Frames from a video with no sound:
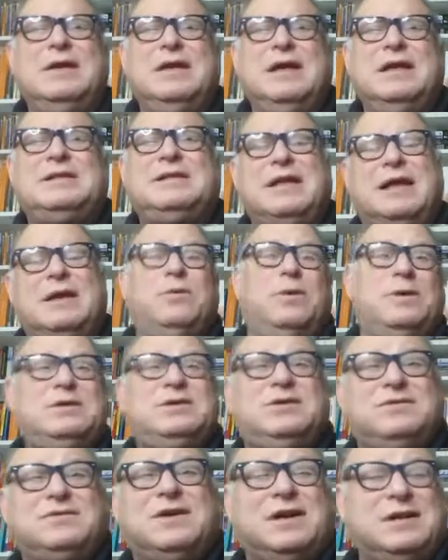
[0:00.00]
It's that
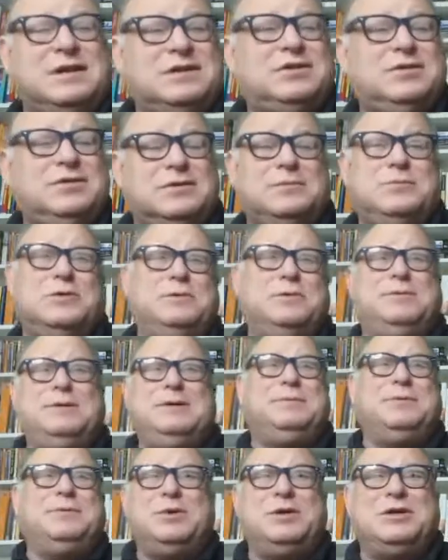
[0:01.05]
once you've got two or more
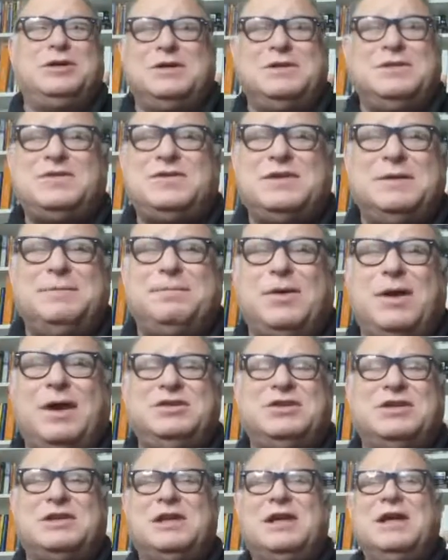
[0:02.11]
people working on the same
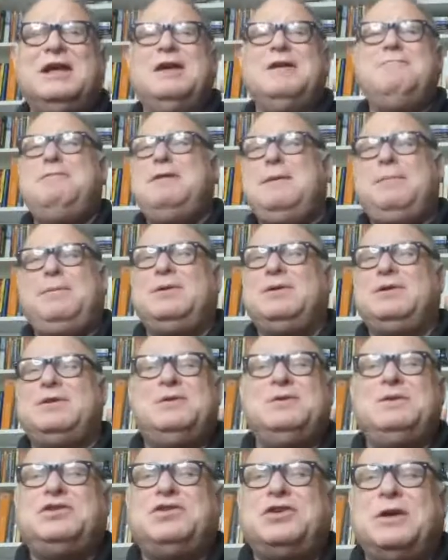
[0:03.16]
project, people are going
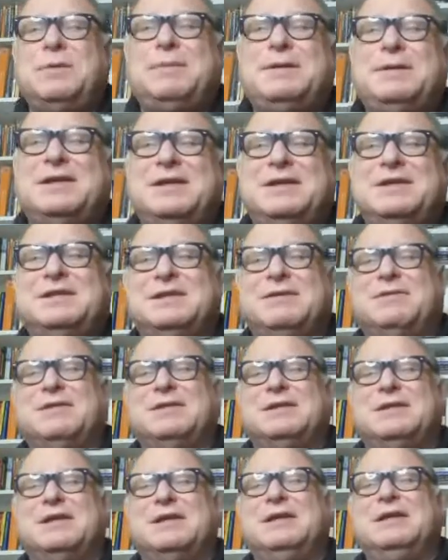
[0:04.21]
to interpret things
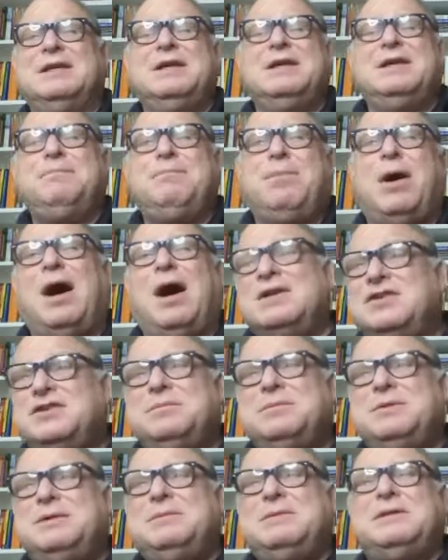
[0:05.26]
differently,
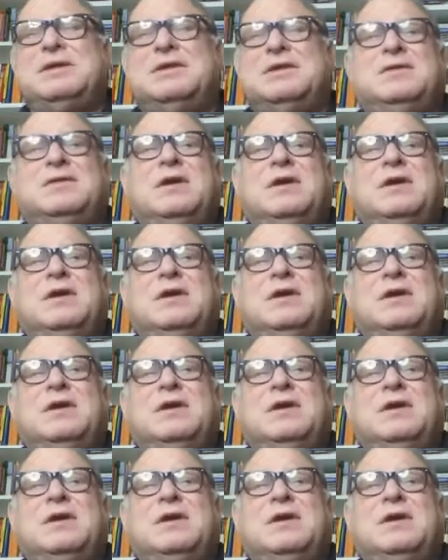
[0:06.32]
possibly because